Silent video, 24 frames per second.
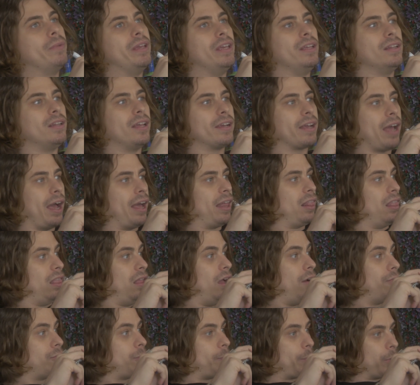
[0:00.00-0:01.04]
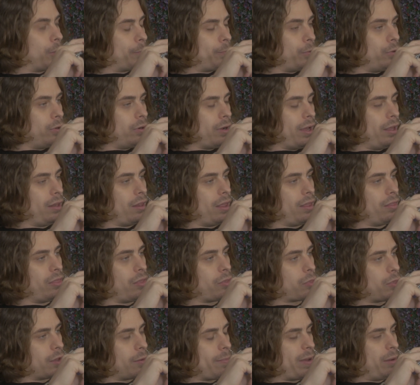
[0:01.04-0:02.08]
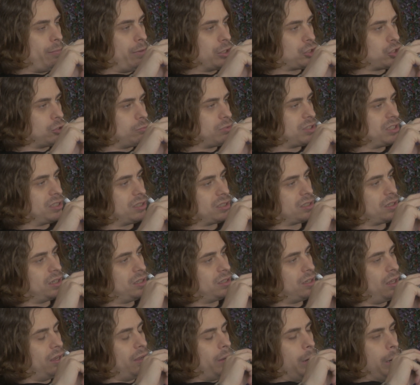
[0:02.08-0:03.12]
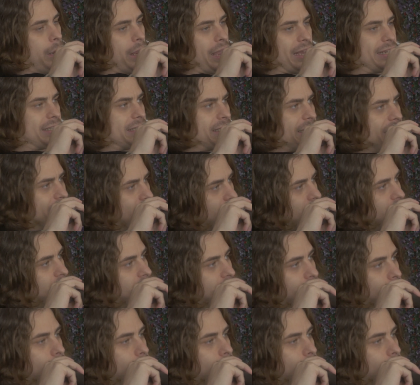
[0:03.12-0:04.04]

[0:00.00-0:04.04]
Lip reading: me, like I loved purple, and the thing about mushrooms is it teaches